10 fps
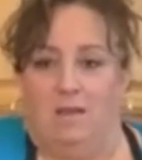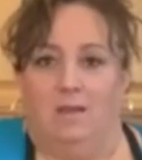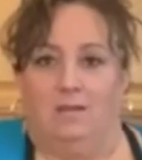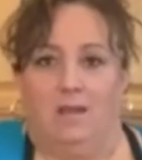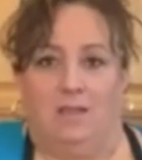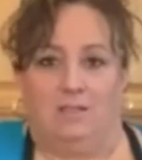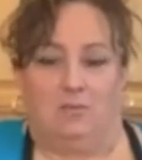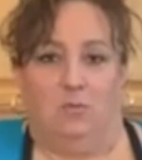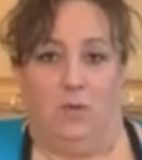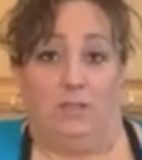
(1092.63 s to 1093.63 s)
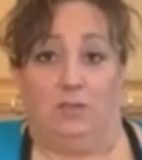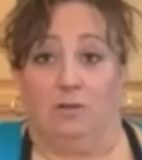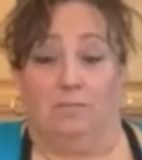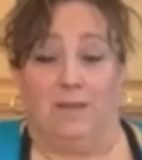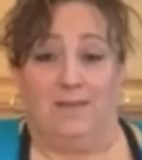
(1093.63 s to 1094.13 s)
nice
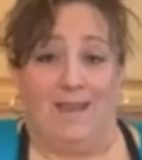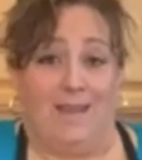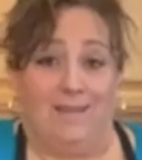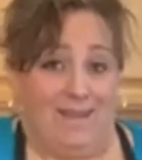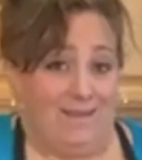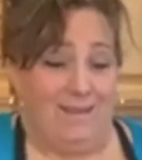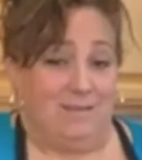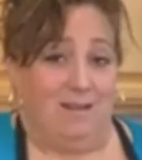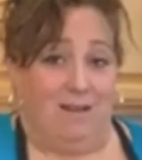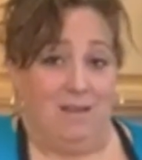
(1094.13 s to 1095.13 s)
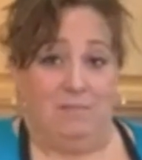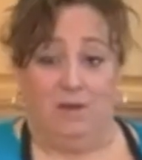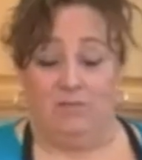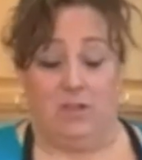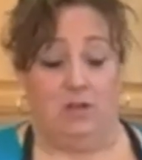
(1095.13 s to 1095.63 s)
winter, but yet any time
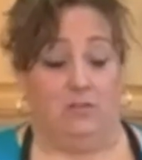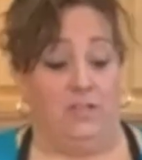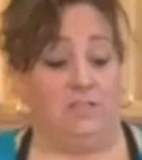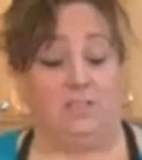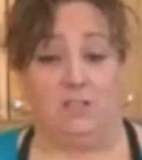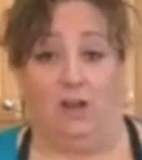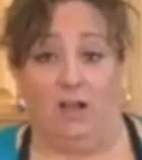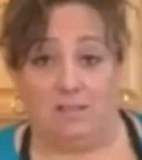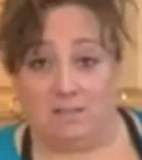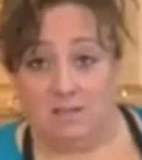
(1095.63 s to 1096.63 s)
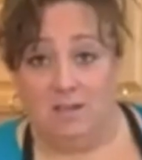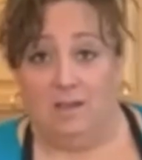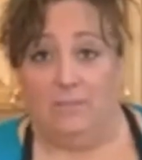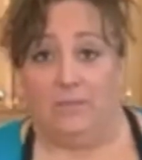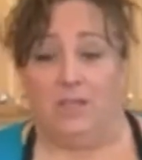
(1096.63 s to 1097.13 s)
of year. This sauce
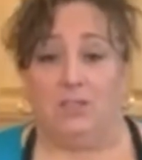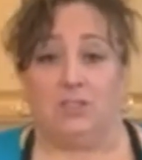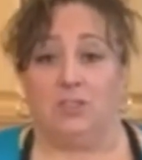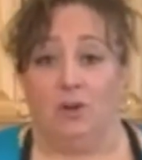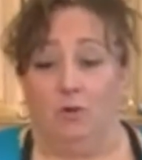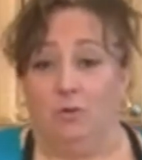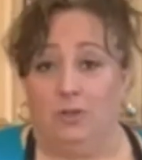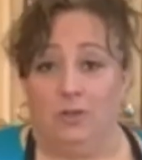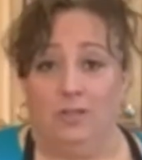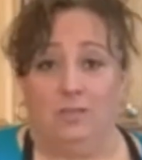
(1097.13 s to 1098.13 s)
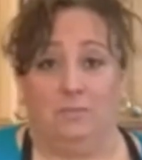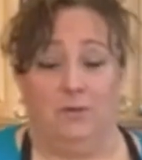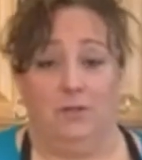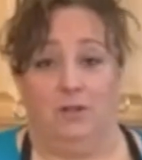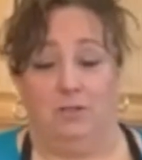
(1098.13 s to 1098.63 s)
is so good to
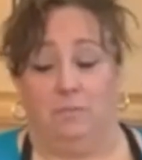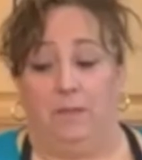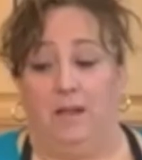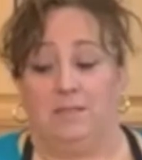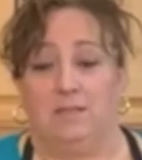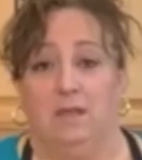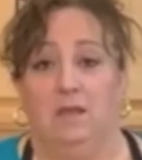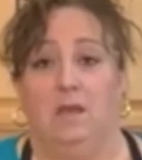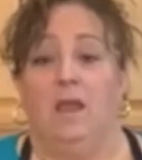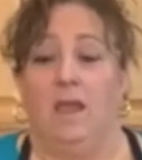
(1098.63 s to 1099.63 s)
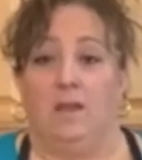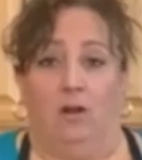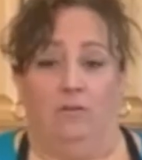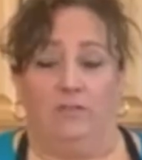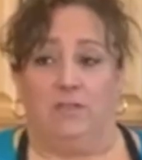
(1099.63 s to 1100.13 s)
put on your pasta. And
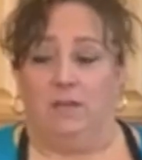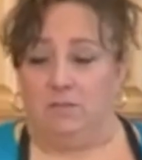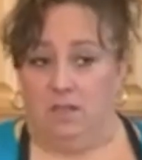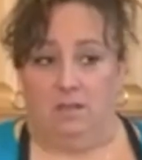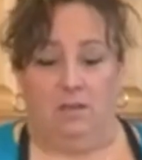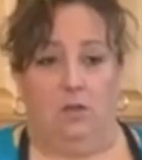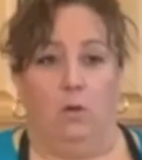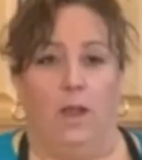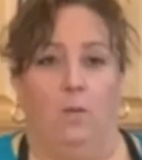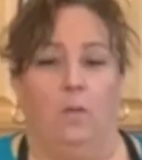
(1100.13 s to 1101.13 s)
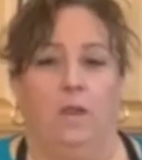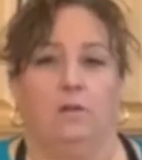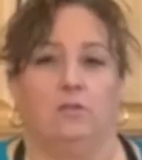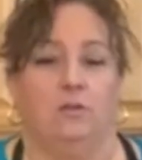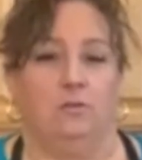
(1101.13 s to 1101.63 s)
oftentimes, you know, how we are
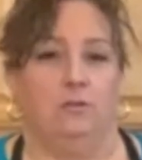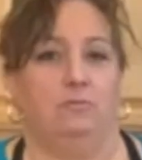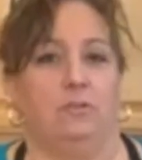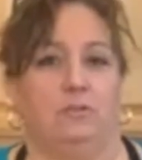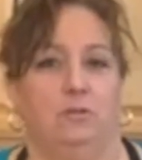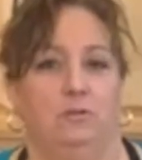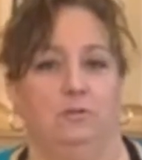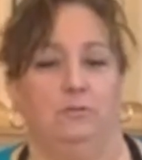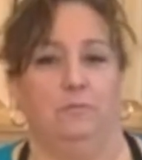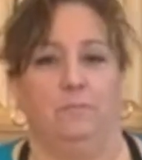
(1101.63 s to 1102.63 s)
so used to